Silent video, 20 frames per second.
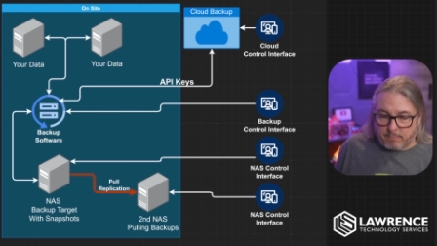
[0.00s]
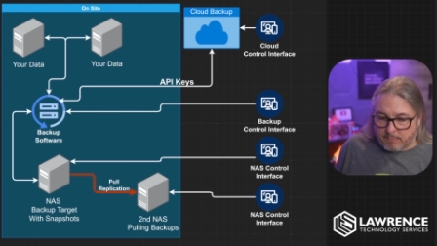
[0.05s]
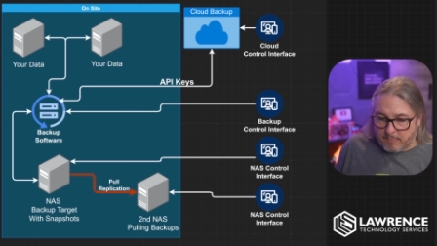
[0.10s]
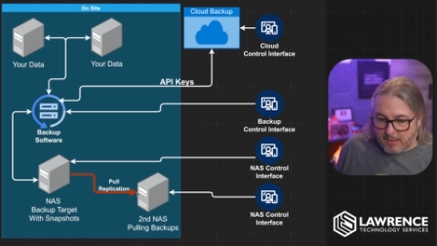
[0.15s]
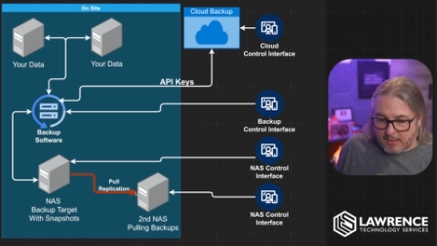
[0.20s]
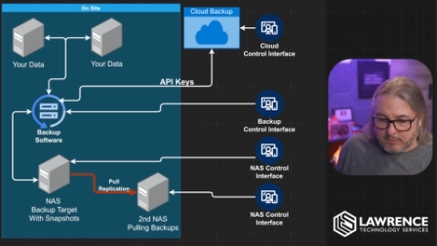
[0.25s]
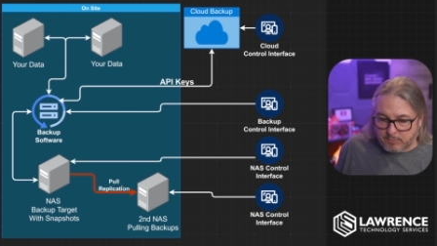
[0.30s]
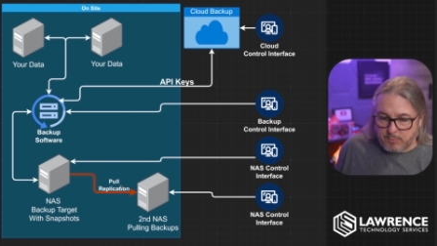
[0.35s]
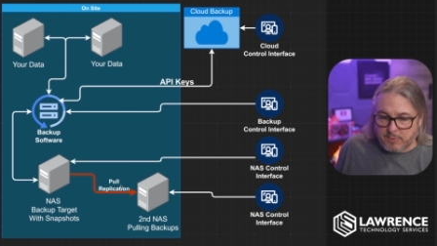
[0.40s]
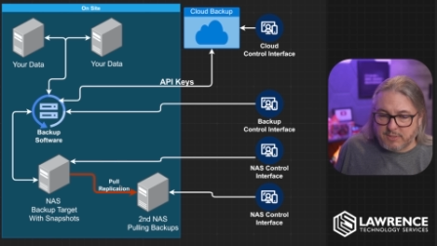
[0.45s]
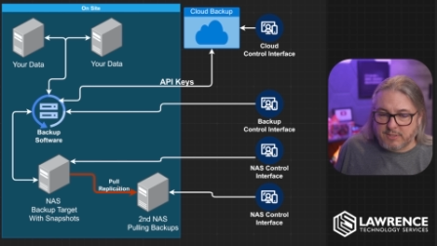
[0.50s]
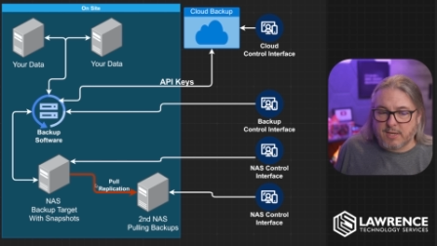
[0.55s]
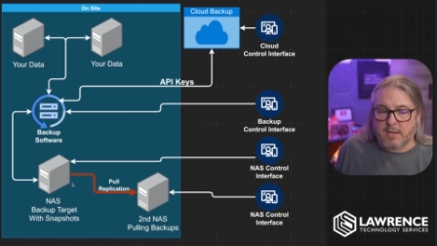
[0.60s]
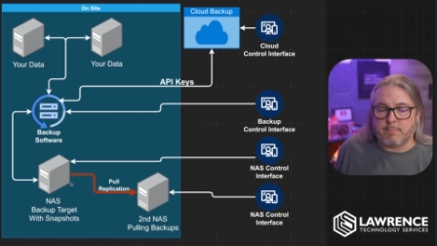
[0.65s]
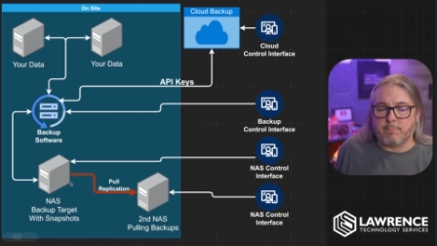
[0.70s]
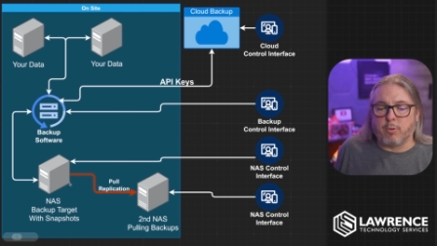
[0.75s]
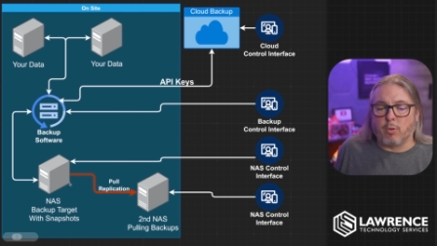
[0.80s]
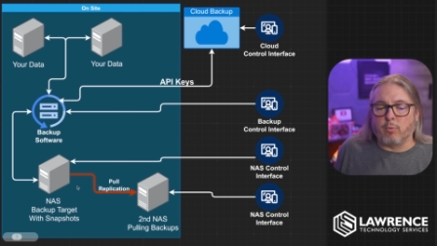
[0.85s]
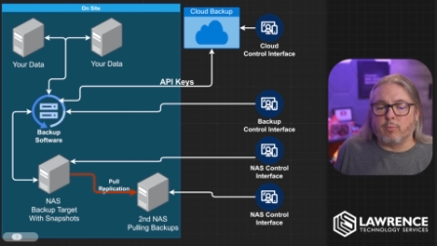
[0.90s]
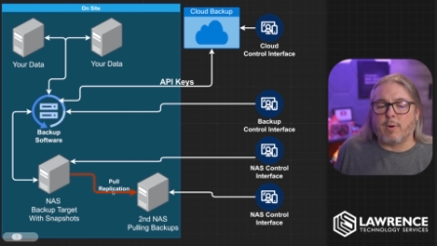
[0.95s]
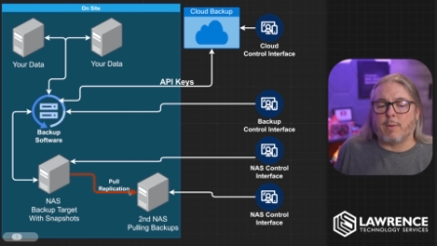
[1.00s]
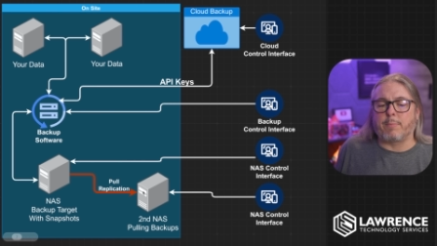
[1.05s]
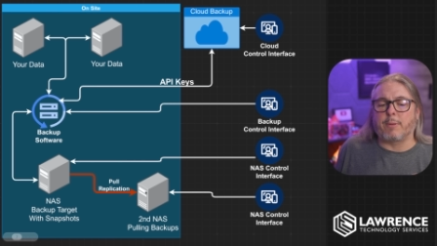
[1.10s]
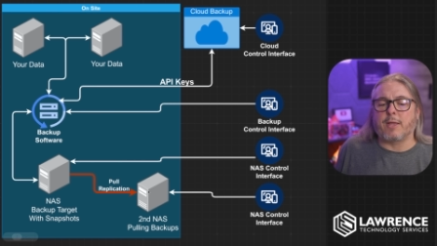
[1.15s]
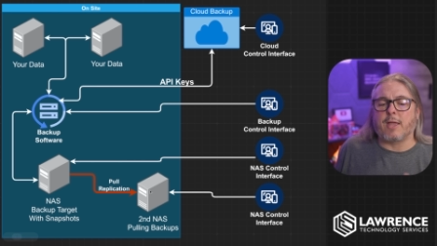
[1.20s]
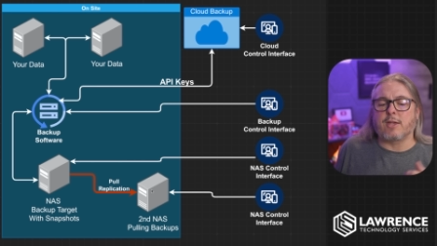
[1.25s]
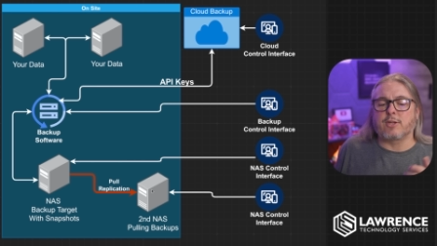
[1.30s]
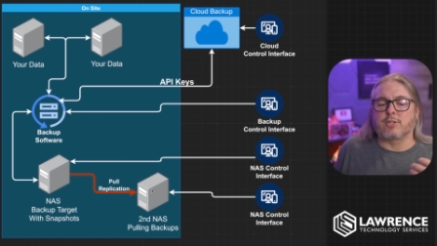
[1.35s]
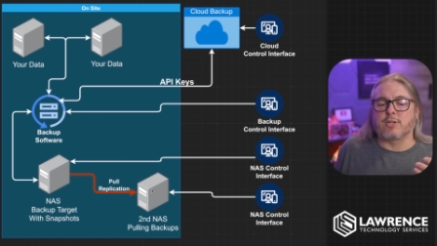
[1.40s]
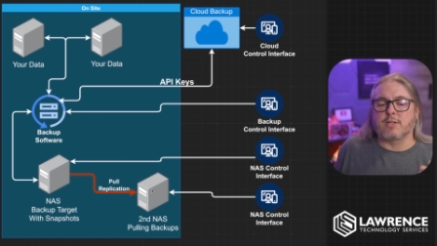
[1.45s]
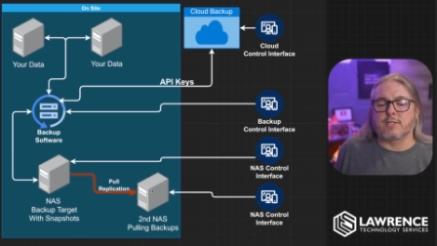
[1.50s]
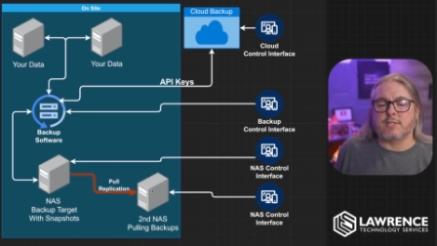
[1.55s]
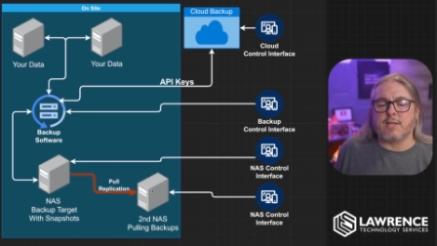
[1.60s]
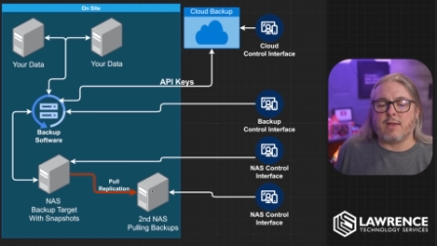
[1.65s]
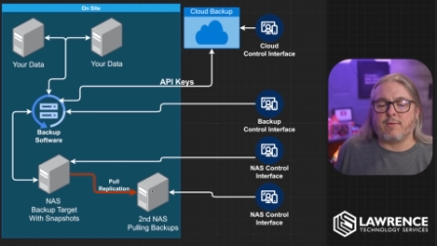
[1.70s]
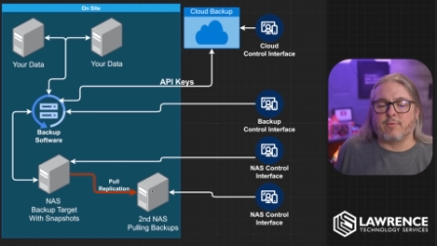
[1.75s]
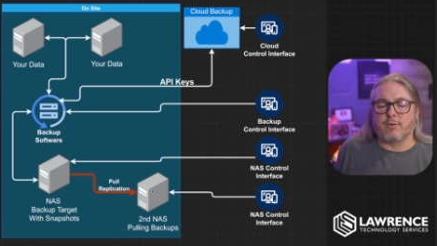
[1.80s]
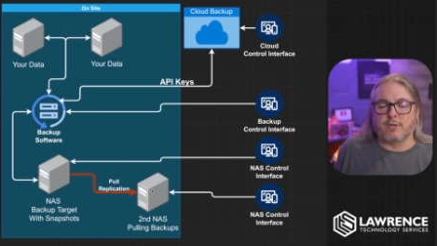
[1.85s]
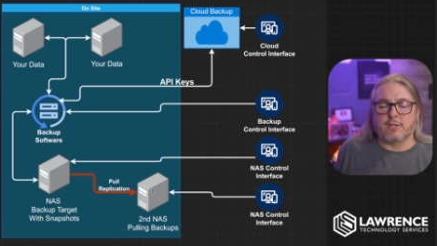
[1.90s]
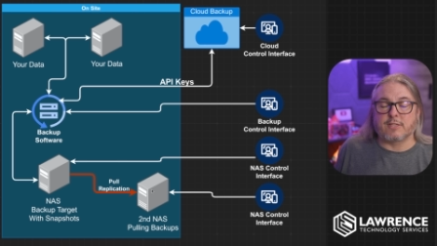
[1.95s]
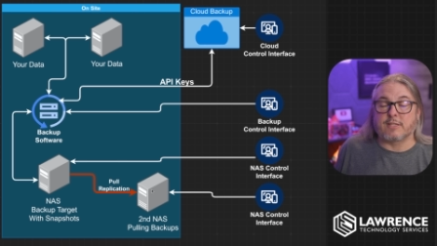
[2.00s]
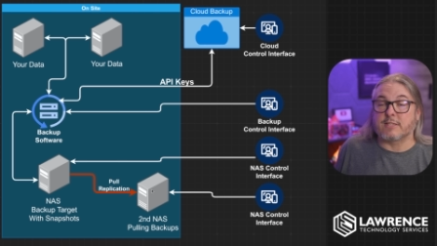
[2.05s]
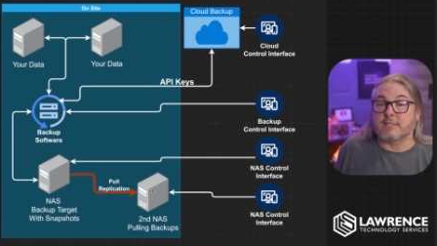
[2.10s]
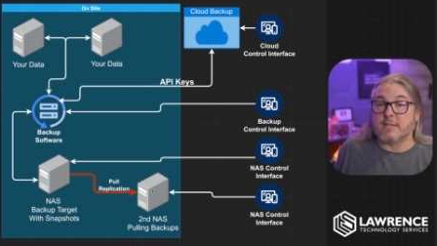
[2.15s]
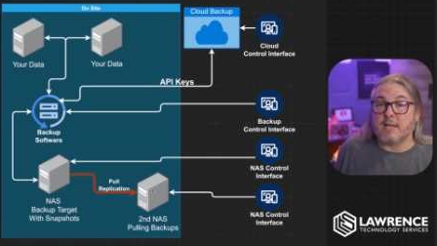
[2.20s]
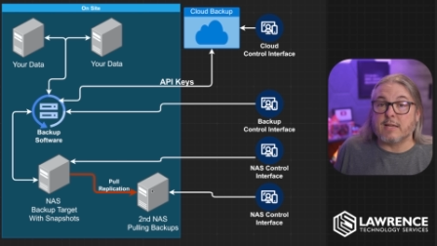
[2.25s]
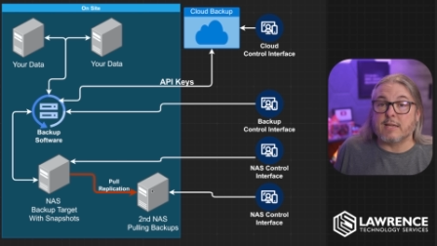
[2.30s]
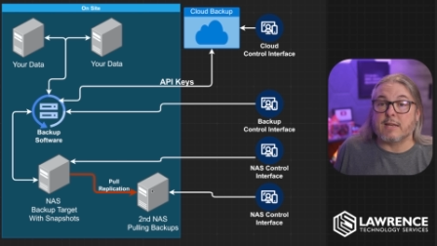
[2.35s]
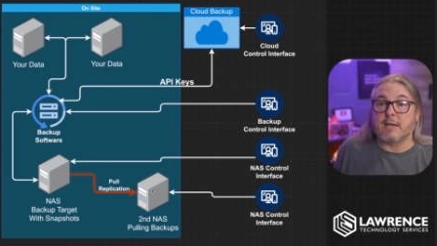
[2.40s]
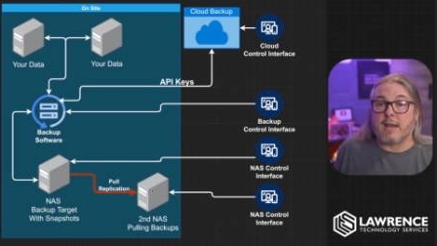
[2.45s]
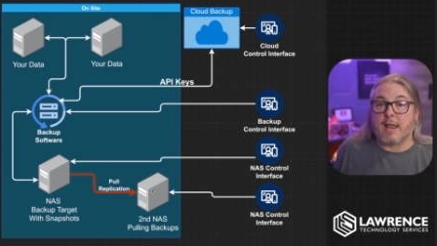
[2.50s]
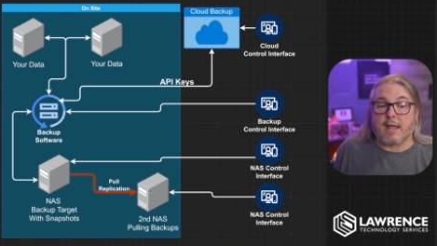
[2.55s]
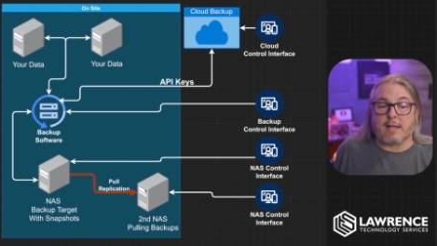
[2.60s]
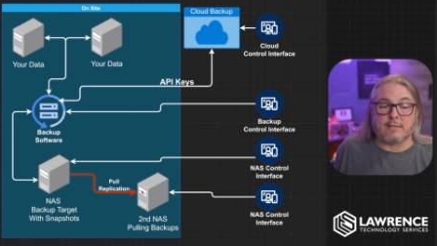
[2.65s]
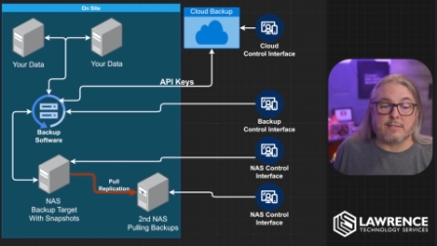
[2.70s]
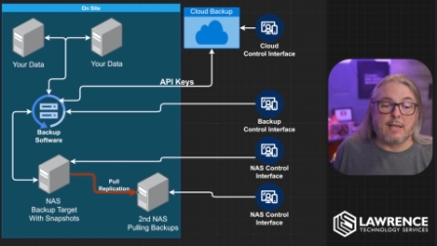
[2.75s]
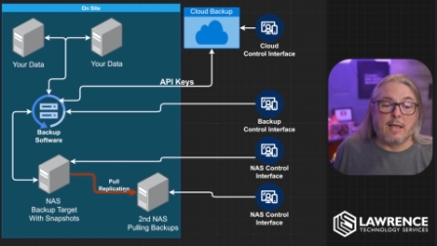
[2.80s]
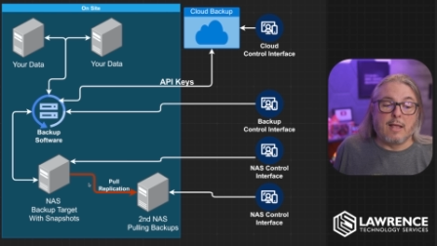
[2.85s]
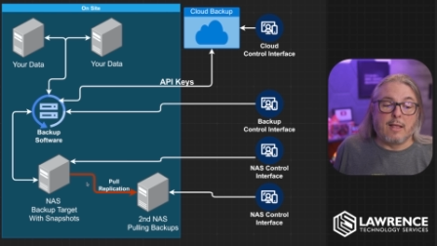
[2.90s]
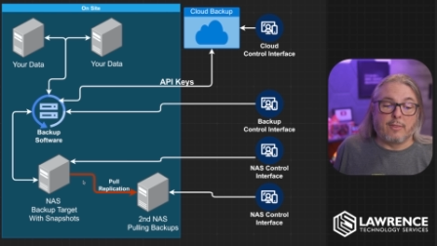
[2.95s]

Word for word: as we said, pull replication is safer to the second NAS.